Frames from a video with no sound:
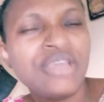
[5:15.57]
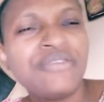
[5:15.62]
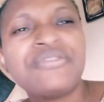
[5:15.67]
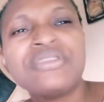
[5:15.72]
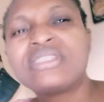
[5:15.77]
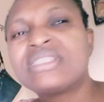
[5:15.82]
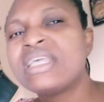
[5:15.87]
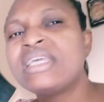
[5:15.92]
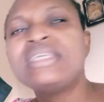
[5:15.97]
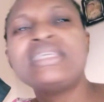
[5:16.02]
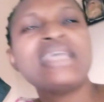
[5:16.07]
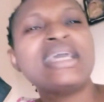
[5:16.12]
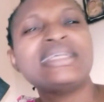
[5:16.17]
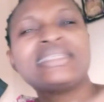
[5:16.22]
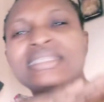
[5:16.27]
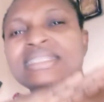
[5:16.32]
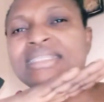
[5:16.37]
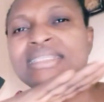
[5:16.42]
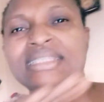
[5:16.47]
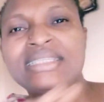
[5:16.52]
If he say
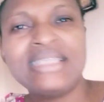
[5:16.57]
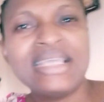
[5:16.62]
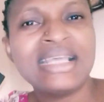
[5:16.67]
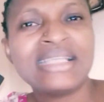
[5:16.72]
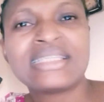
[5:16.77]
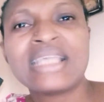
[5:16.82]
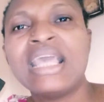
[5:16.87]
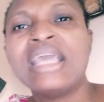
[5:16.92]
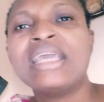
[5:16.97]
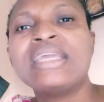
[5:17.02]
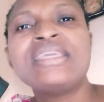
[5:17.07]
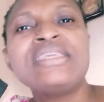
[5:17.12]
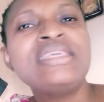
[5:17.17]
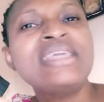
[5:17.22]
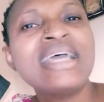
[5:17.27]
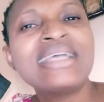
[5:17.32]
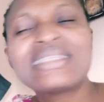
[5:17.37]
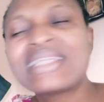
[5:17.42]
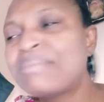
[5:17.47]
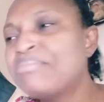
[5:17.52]
yes, is yes.
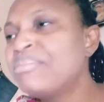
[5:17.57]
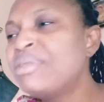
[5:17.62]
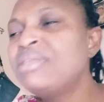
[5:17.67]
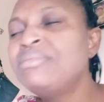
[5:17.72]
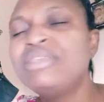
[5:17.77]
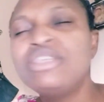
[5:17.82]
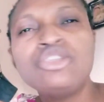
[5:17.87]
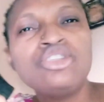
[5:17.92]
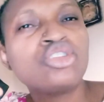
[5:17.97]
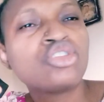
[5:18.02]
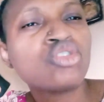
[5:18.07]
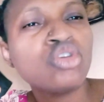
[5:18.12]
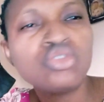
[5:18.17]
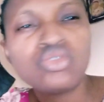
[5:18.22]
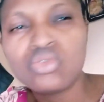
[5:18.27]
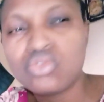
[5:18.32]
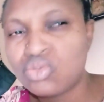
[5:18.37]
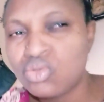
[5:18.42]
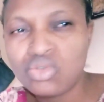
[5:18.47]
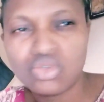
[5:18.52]
Yes, I mean, it's going
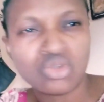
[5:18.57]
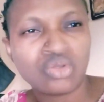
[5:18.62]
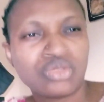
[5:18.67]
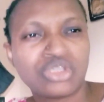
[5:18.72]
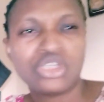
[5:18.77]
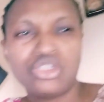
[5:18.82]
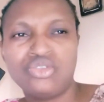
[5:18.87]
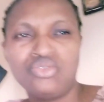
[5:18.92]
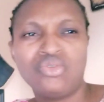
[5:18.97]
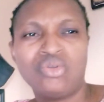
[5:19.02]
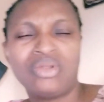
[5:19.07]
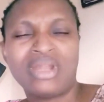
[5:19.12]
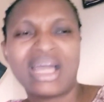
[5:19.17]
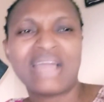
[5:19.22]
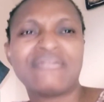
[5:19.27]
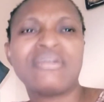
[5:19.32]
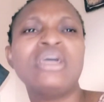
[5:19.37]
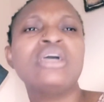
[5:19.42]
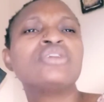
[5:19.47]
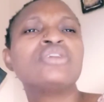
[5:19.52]
to do something in your
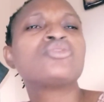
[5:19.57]
life.